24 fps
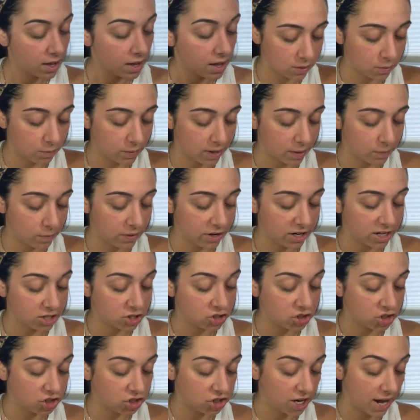When I'm wearing
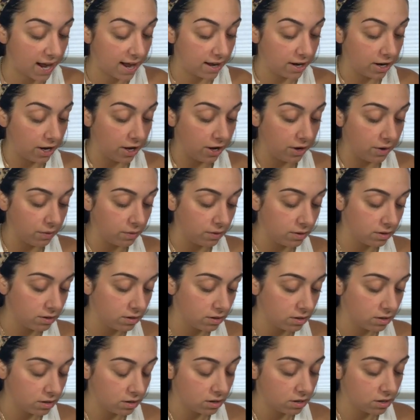shadow,
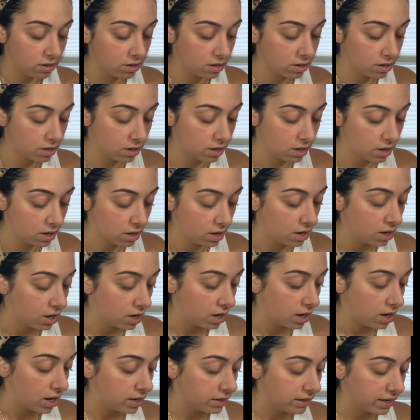
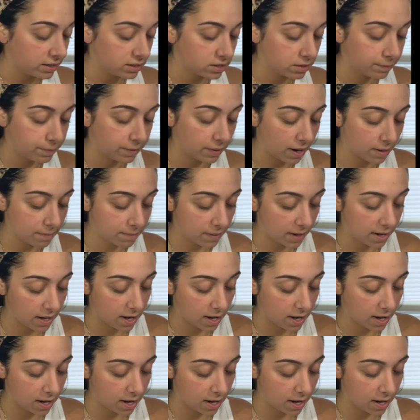I like to prep my